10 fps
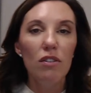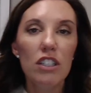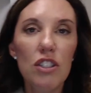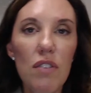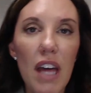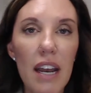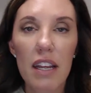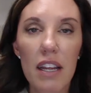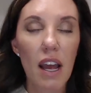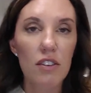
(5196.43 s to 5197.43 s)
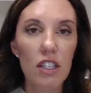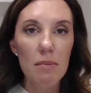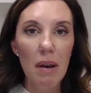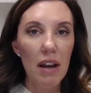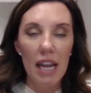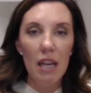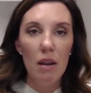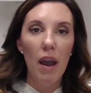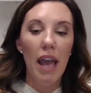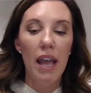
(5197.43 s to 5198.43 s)
you can do that just about any
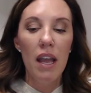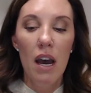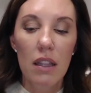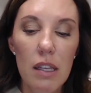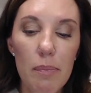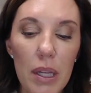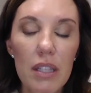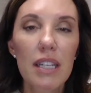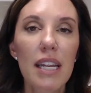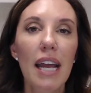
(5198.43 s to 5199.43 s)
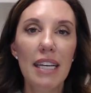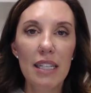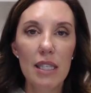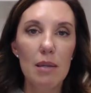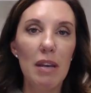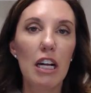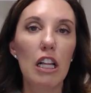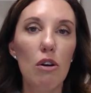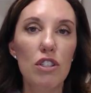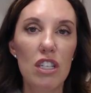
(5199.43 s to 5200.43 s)
way. Lepidolite needs to be
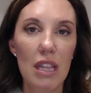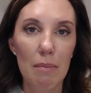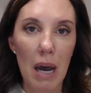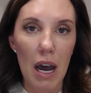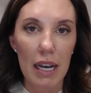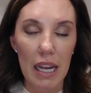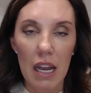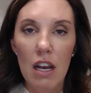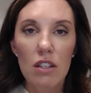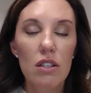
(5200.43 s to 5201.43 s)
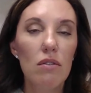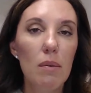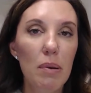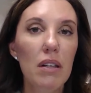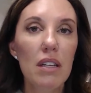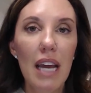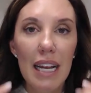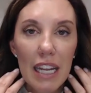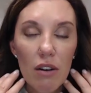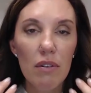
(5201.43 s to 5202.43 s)
close to the body. So
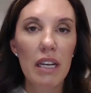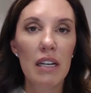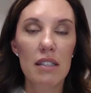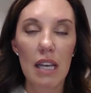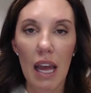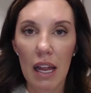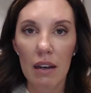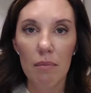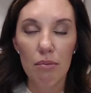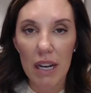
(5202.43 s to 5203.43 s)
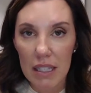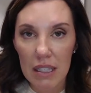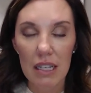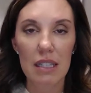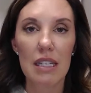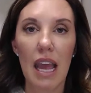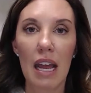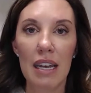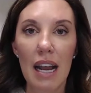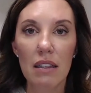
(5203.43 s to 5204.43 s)
lepidolite earrings and bracelets
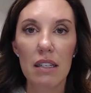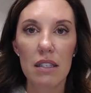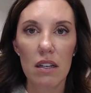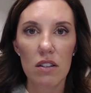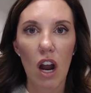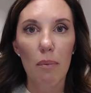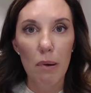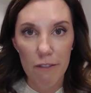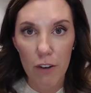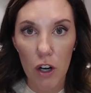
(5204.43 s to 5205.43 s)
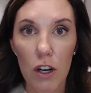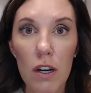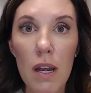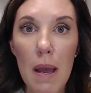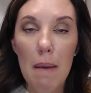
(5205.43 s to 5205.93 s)
and necklaces are preferred